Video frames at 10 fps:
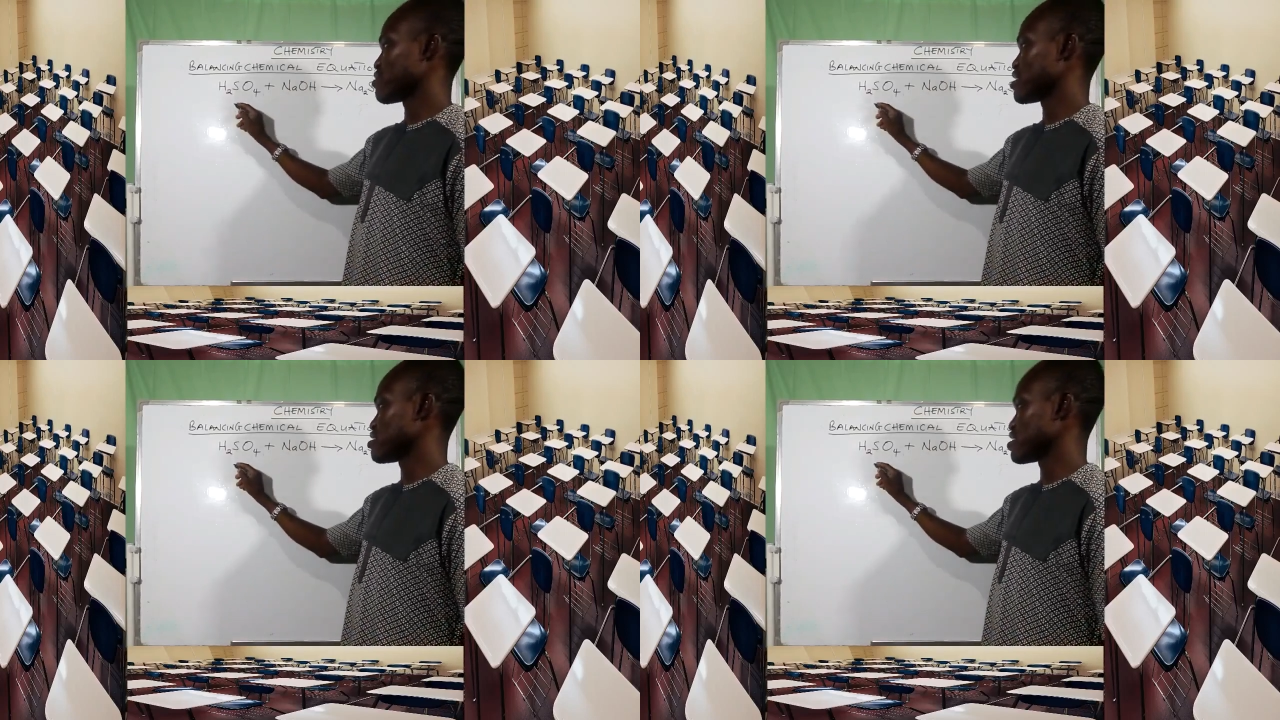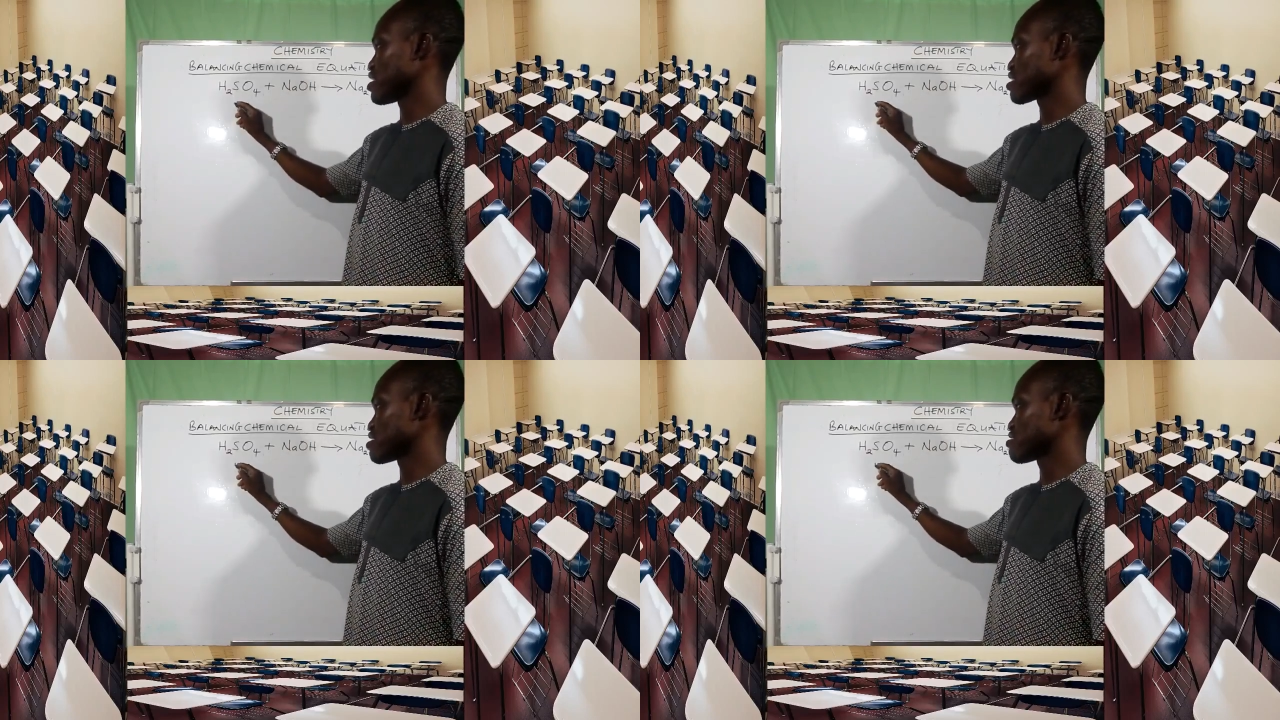by the
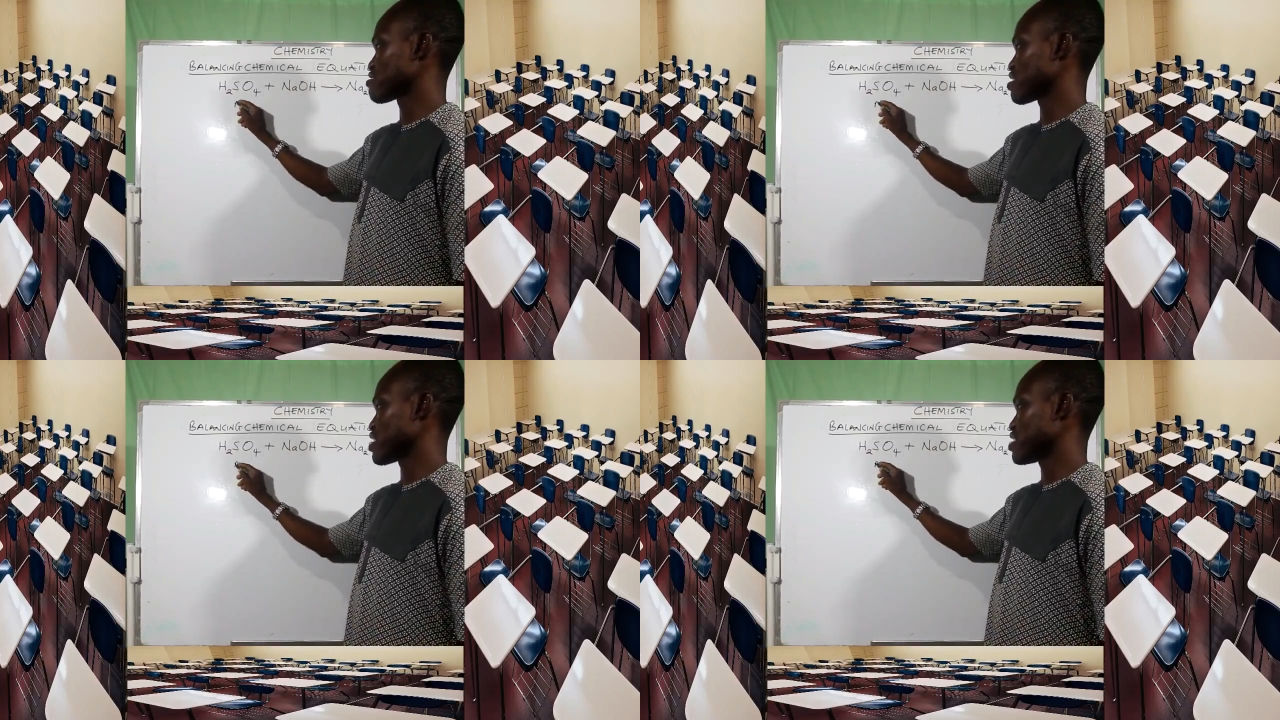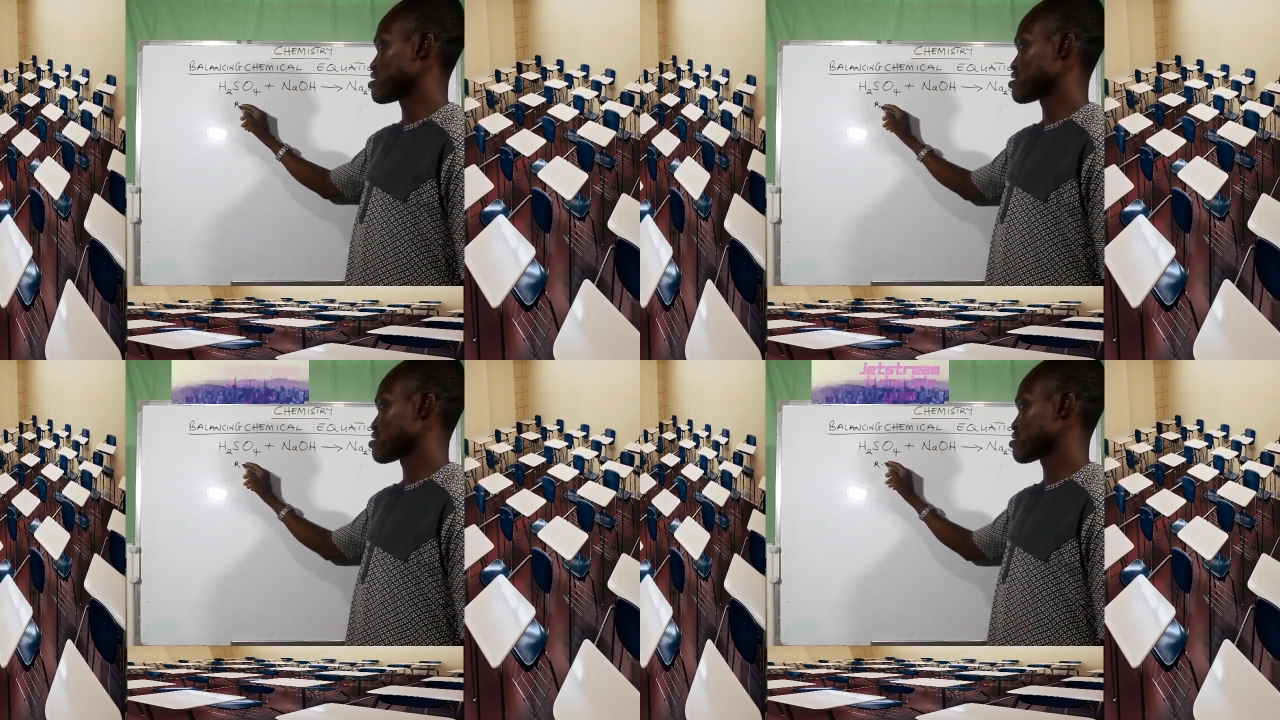reactant
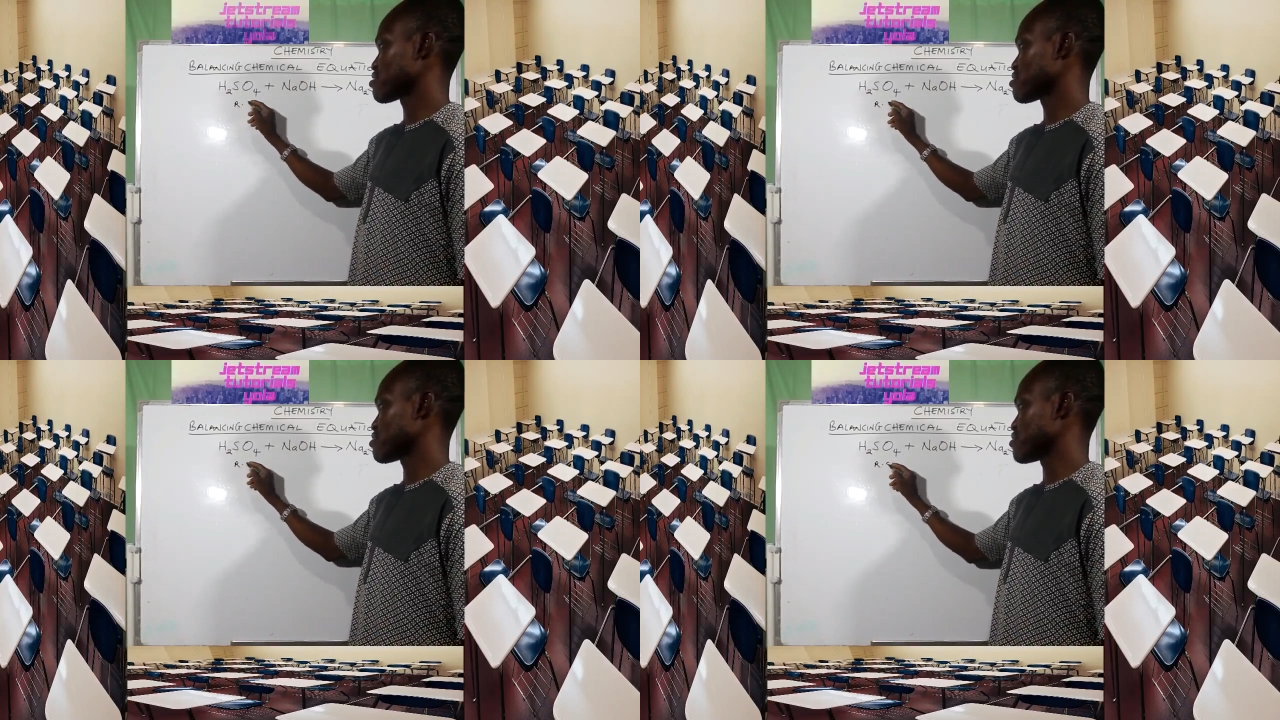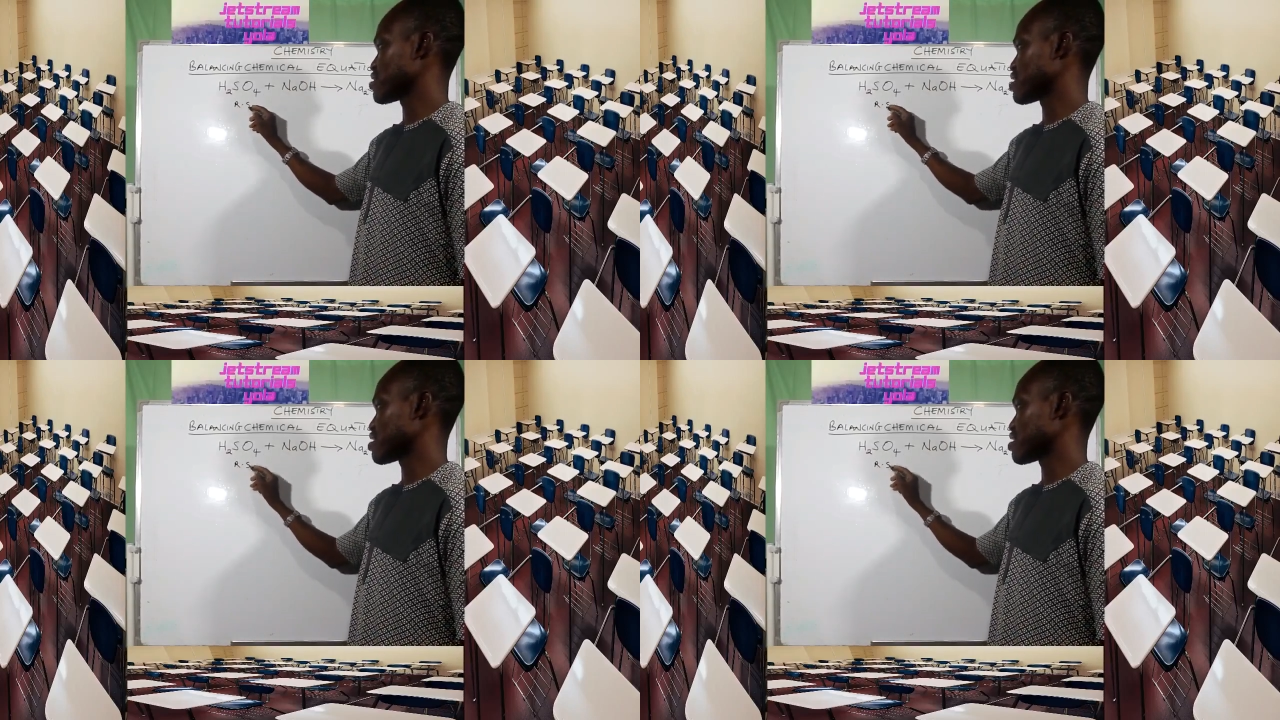side, we